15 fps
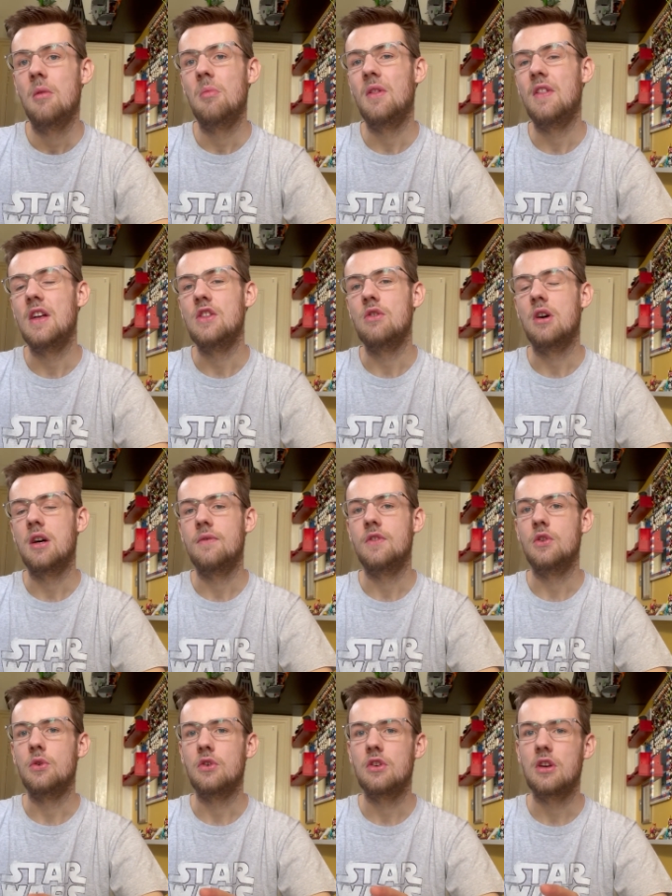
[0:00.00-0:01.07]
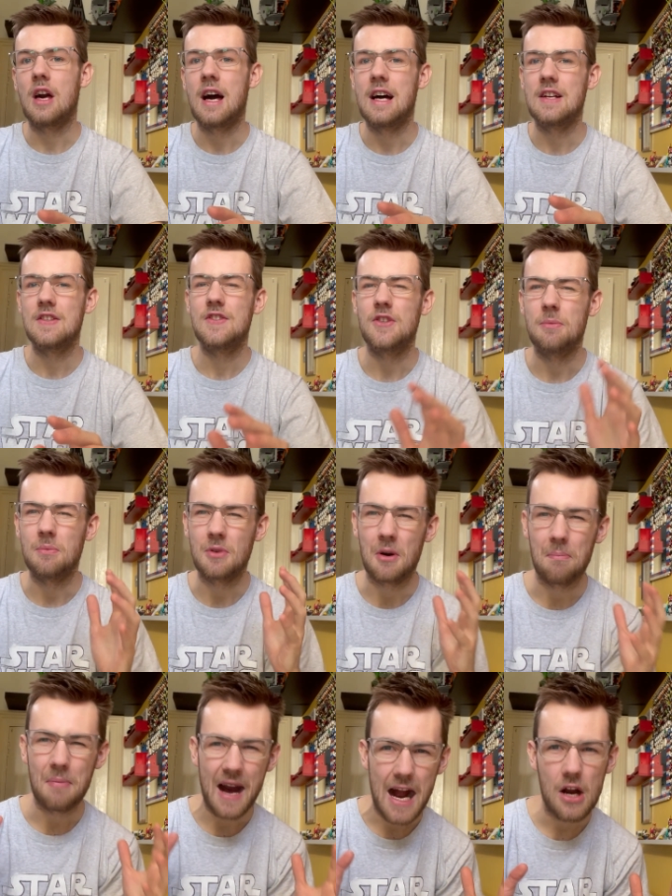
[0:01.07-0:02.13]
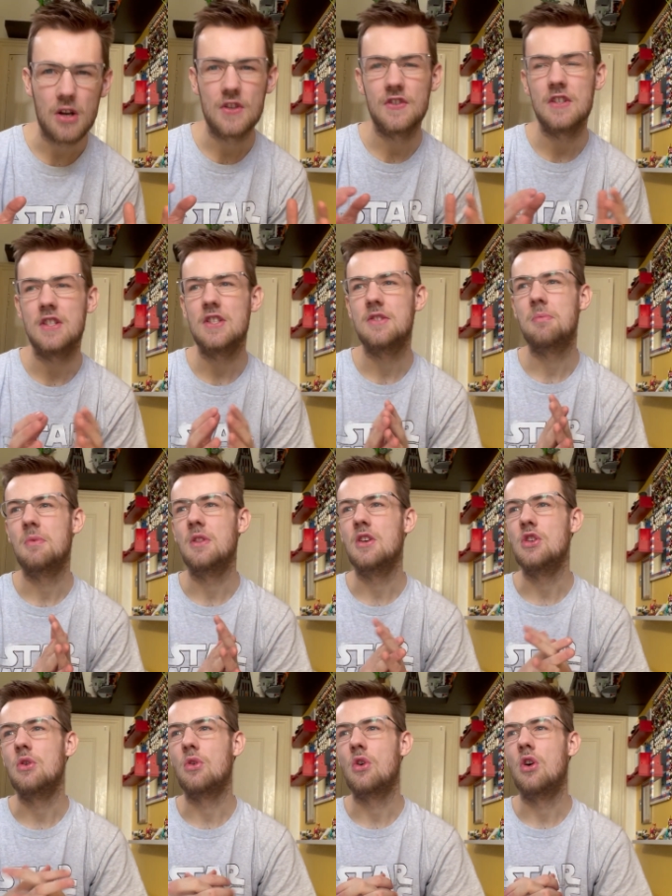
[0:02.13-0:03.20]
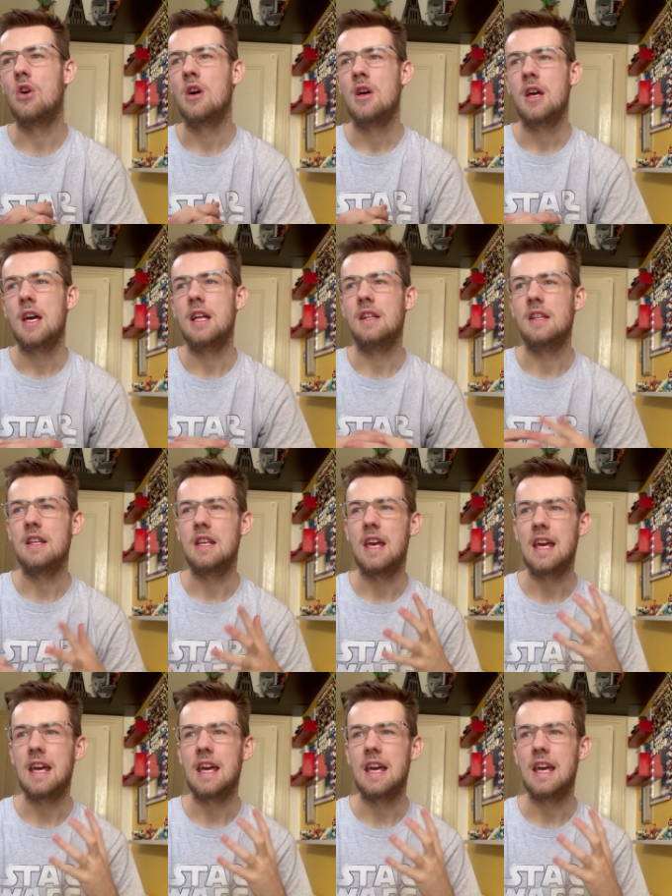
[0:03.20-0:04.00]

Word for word: but then you have to look at some comparisons that you got in the